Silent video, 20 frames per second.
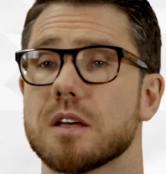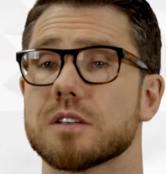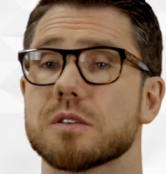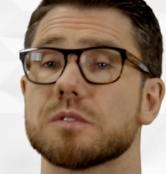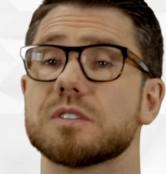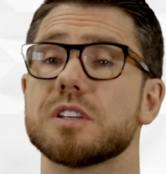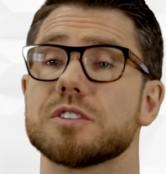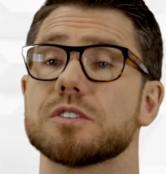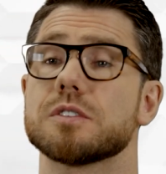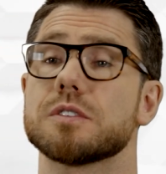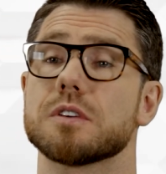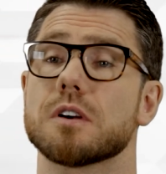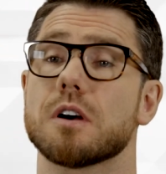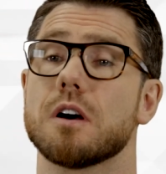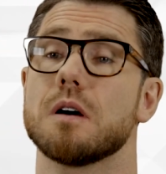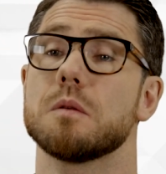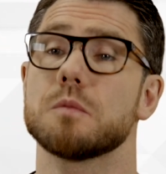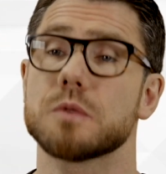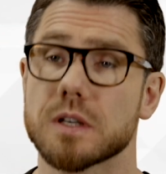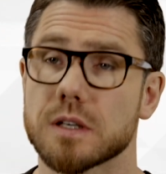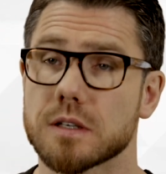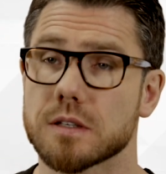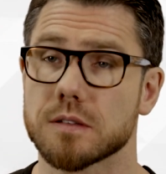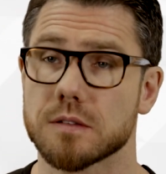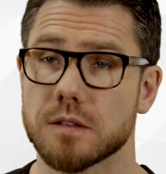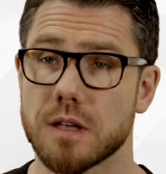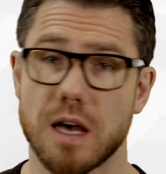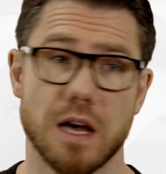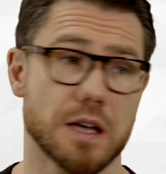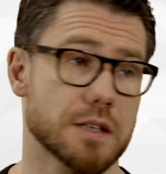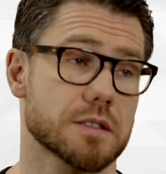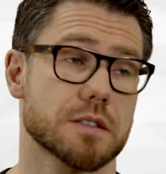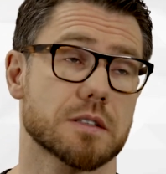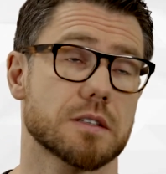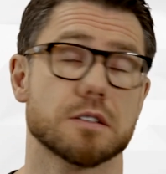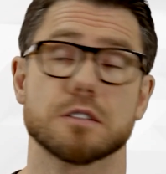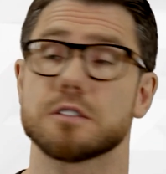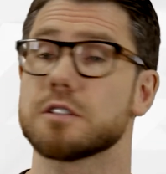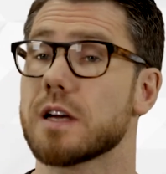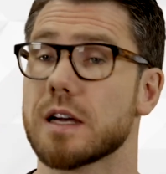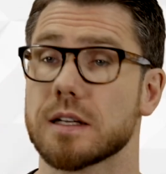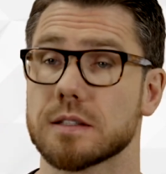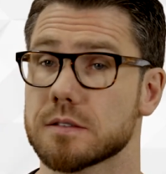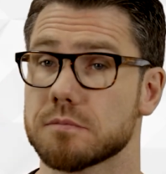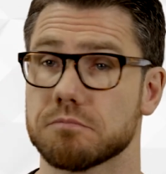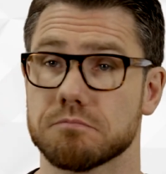so did you do your homework? Ask her child,